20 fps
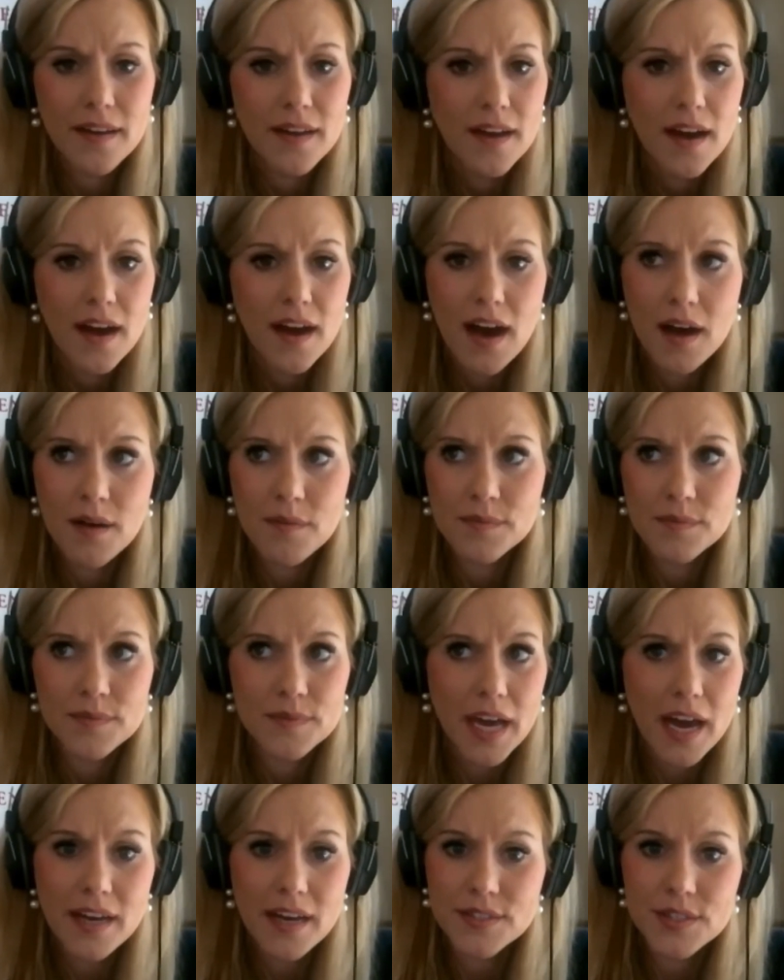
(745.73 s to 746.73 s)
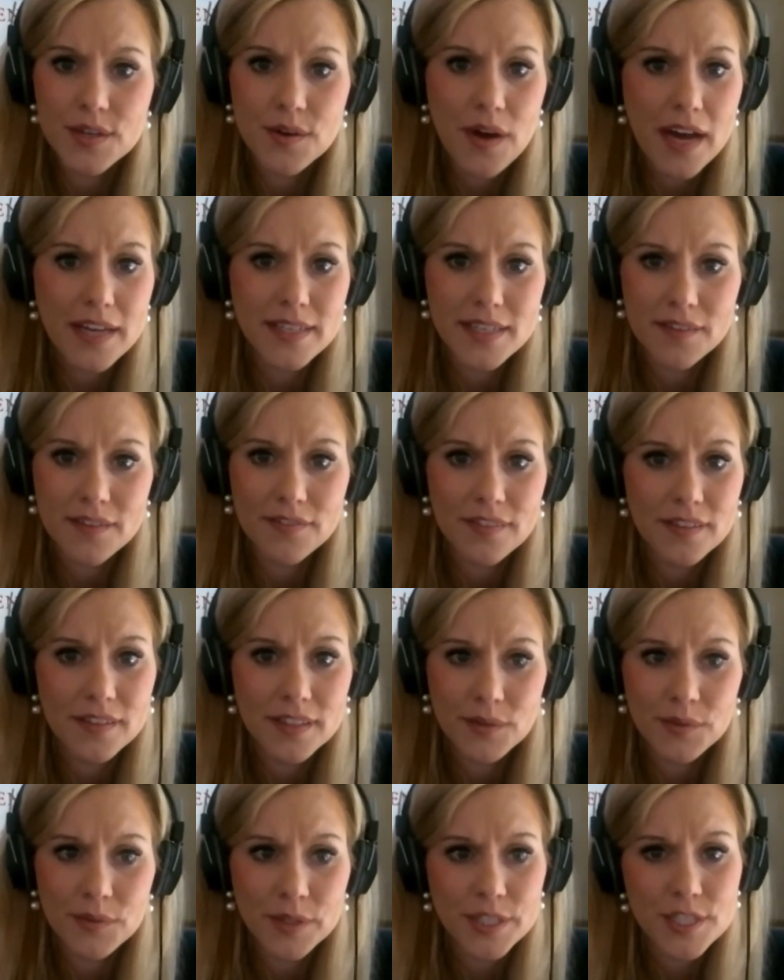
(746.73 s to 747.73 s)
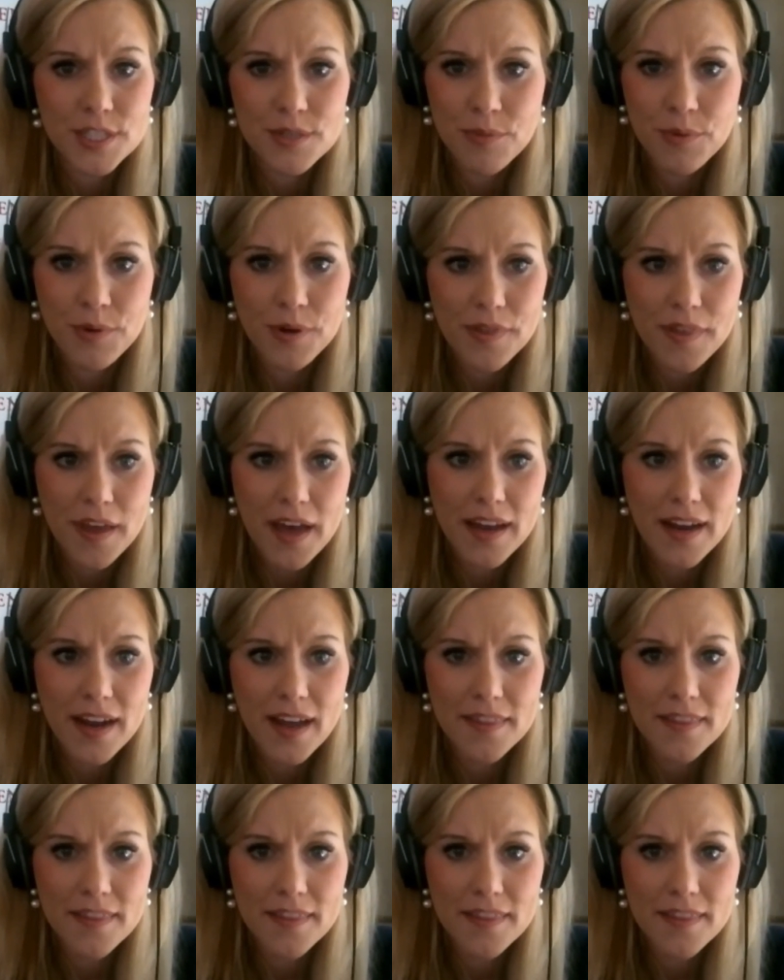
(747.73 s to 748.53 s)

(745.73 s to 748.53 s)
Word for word: Um, yeah. So I definitely would support that.